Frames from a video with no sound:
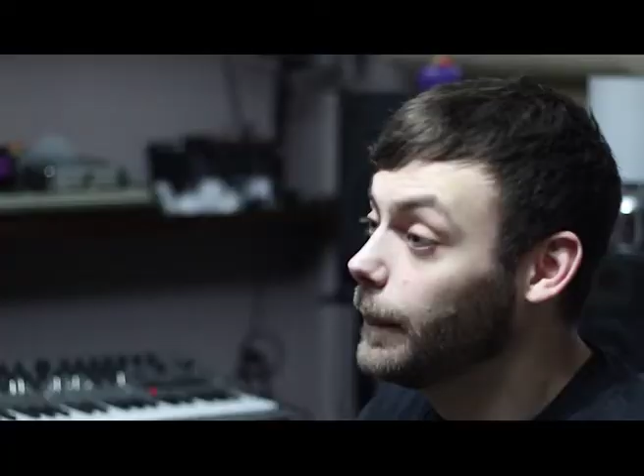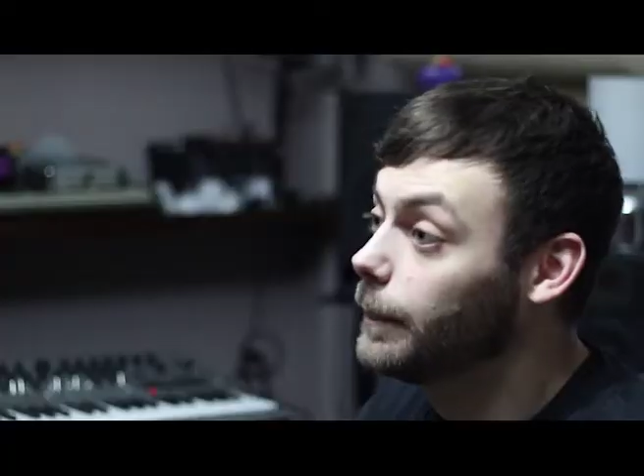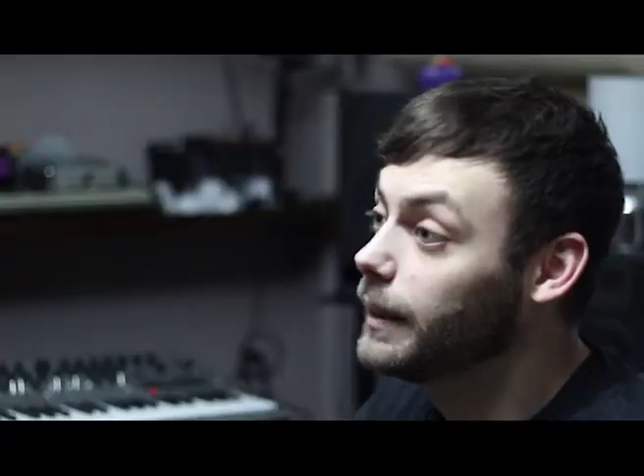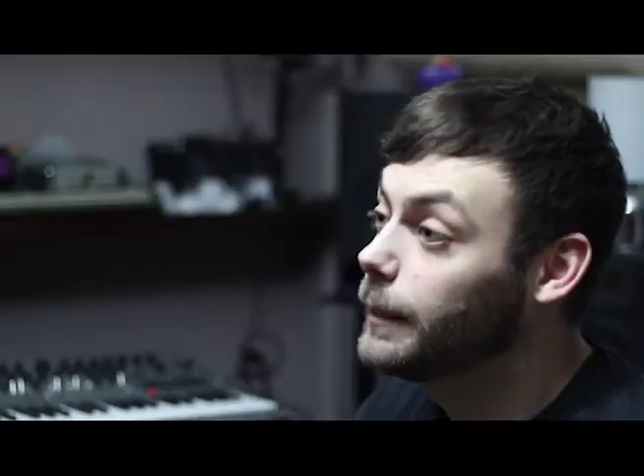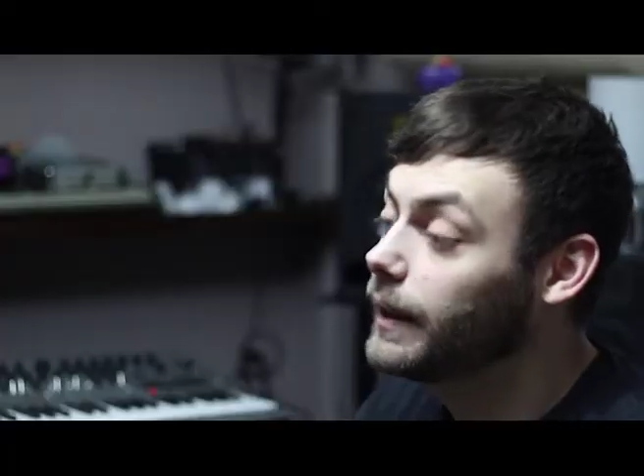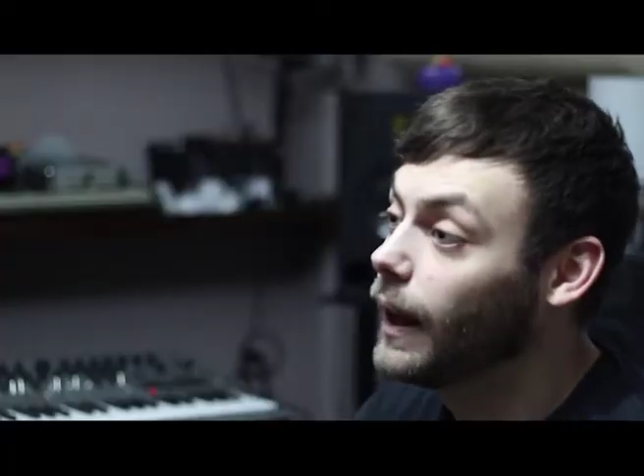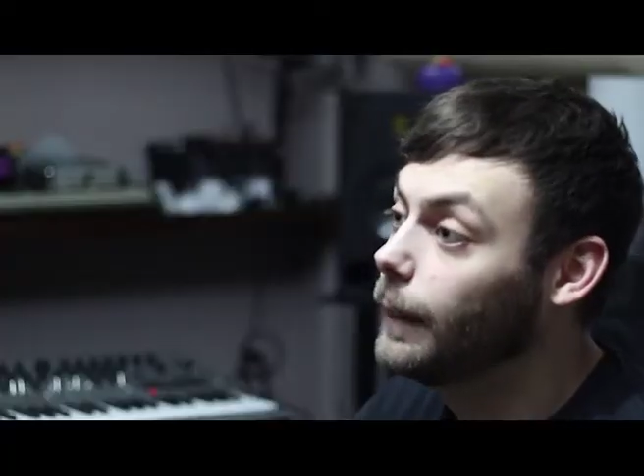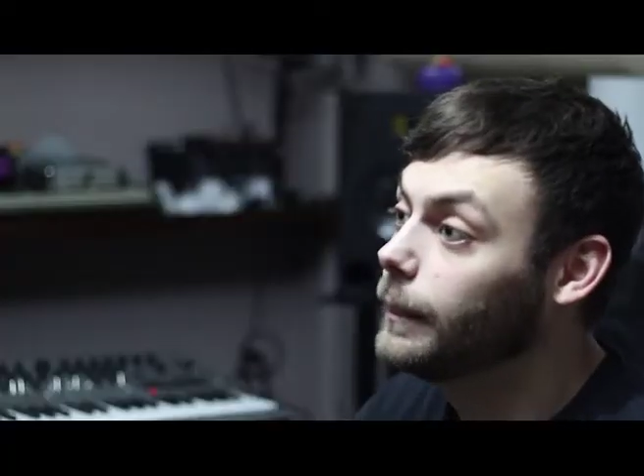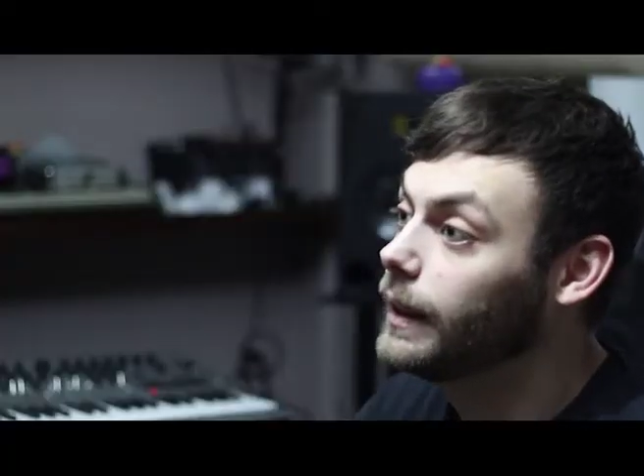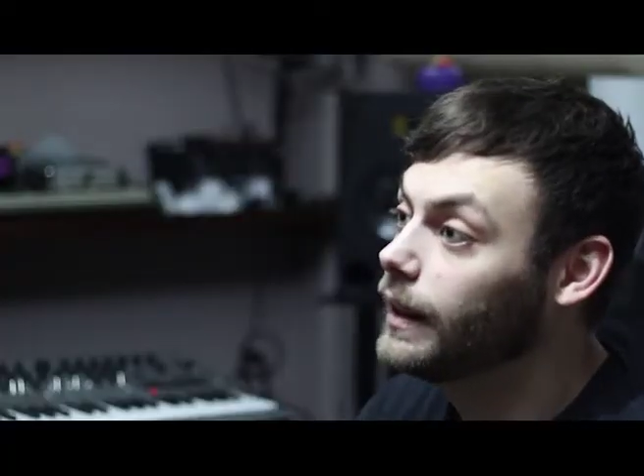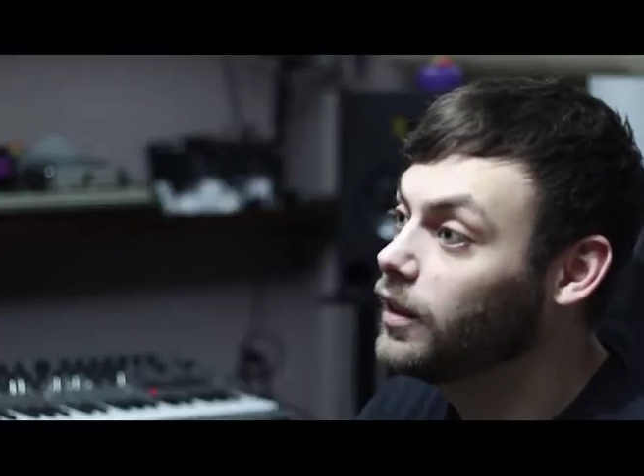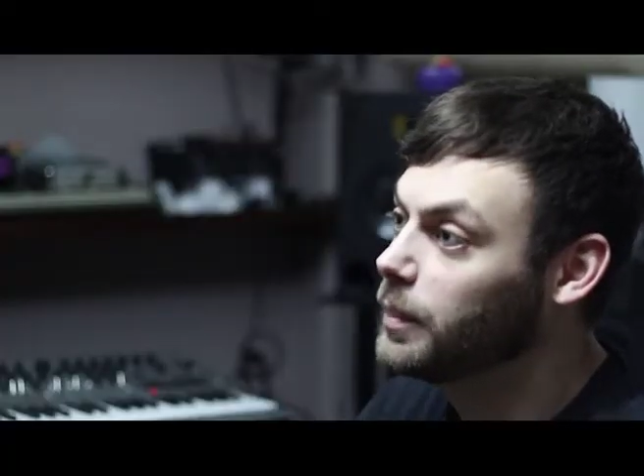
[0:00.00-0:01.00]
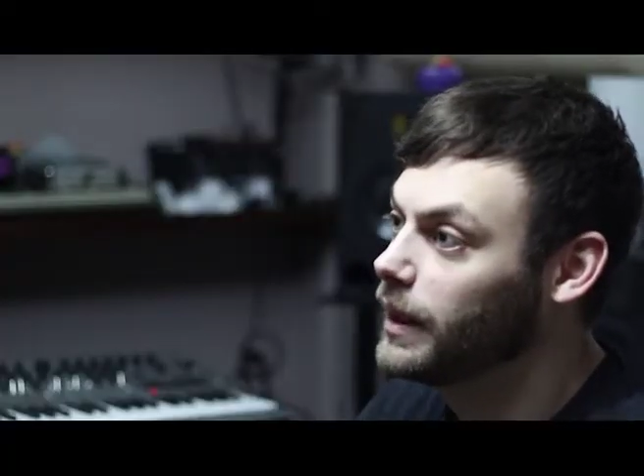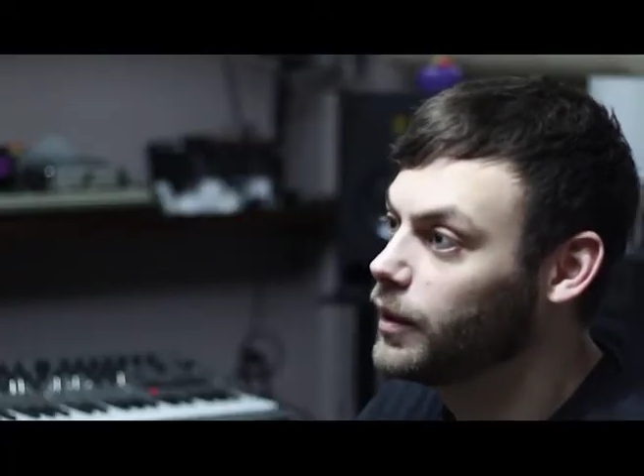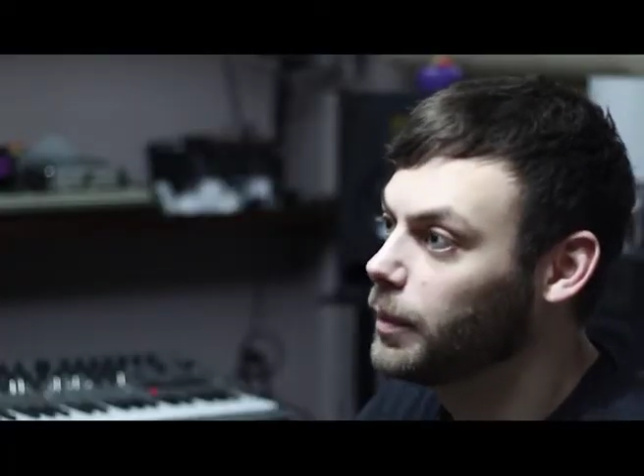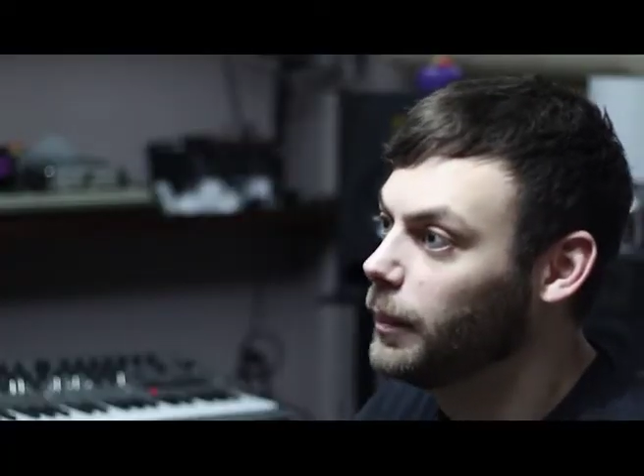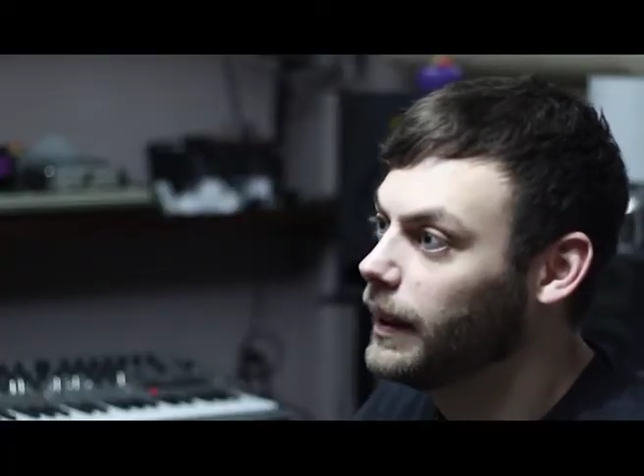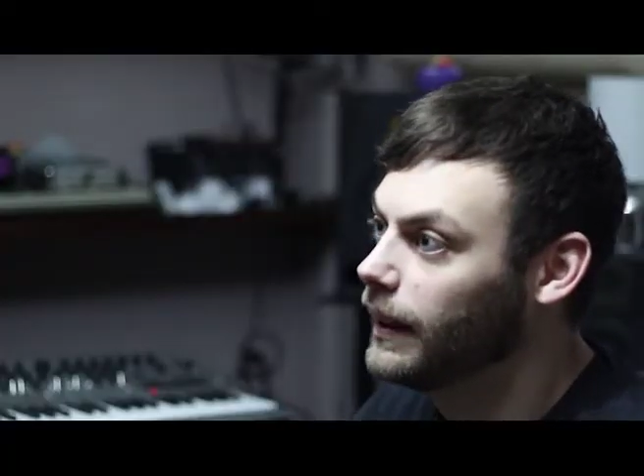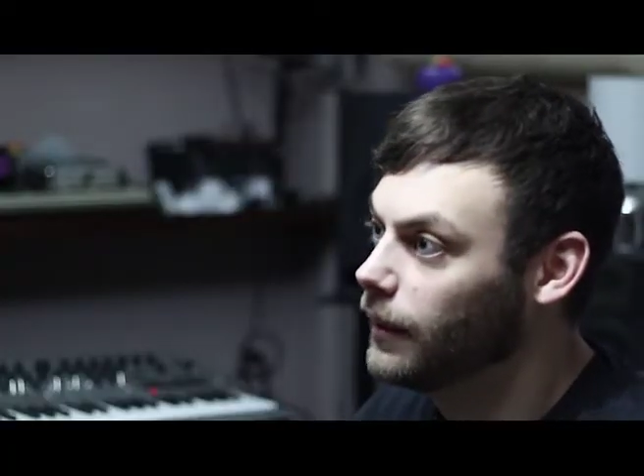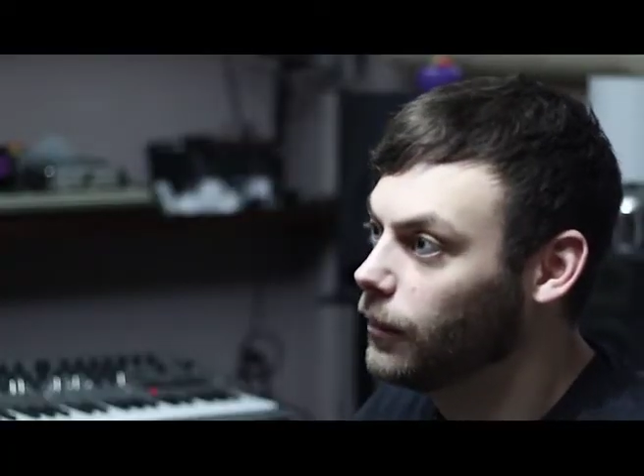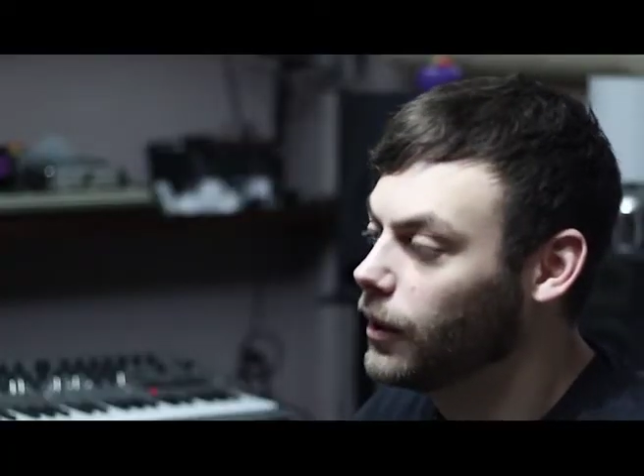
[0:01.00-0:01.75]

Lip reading: BPM is beats per minute,